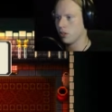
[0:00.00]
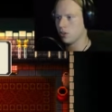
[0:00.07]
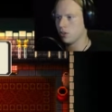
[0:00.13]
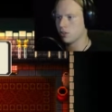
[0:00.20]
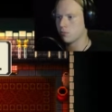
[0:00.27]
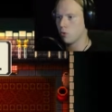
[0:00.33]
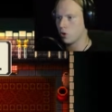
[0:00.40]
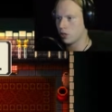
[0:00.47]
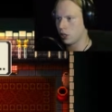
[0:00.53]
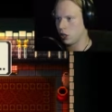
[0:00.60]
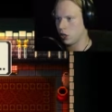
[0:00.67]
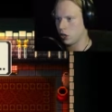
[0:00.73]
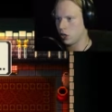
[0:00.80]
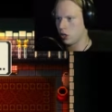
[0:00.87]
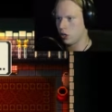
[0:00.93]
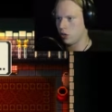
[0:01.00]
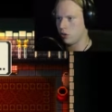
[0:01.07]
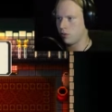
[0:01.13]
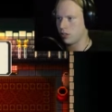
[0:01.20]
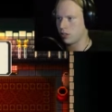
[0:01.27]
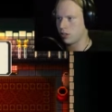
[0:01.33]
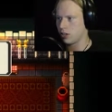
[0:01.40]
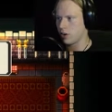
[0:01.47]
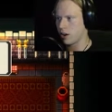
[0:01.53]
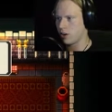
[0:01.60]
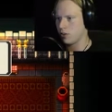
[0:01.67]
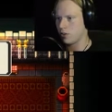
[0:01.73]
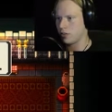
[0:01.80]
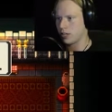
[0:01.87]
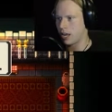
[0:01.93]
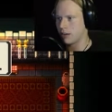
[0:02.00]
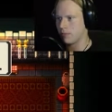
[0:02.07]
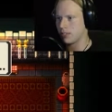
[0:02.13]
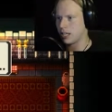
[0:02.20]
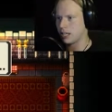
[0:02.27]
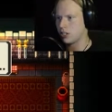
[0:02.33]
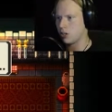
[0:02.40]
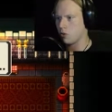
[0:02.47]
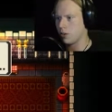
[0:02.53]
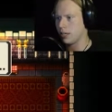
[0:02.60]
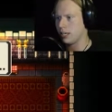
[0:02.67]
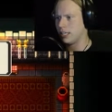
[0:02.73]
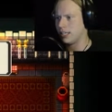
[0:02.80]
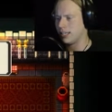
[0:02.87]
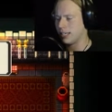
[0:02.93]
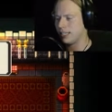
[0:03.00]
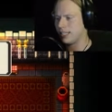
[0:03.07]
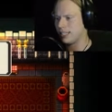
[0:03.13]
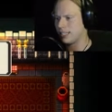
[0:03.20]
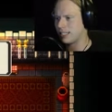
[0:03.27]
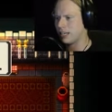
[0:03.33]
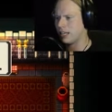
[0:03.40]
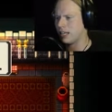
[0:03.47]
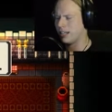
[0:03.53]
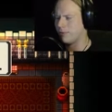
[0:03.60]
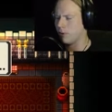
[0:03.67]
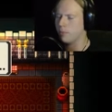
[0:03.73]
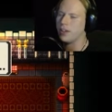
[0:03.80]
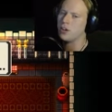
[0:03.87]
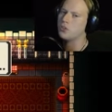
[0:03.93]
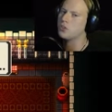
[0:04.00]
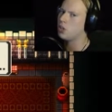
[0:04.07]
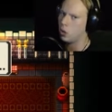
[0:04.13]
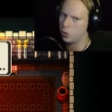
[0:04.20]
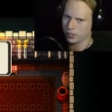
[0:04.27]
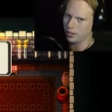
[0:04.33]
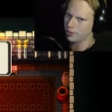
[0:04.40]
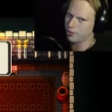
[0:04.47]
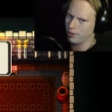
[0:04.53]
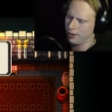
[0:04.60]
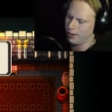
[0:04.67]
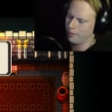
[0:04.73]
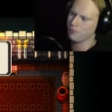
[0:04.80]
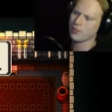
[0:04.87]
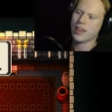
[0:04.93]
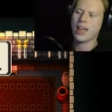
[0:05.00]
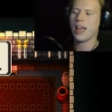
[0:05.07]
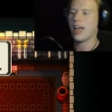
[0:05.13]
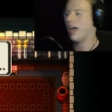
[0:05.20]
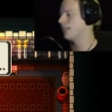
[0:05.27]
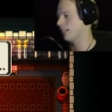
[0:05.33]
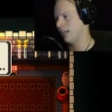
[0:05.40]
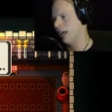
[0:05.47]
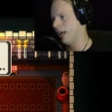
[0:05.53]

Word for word: There's more to learn. You need to know how to use items that don't exist in gun form. There is no such thing as an